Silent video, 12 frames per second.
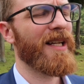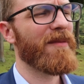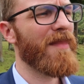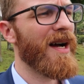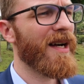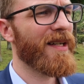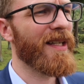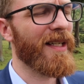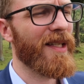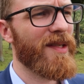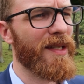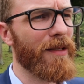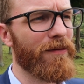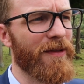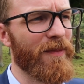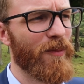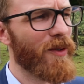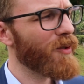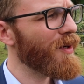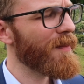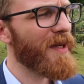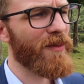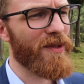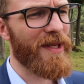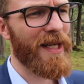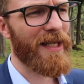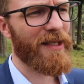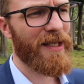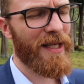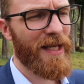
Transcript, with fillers: and marketing itself. And what do I mean with that?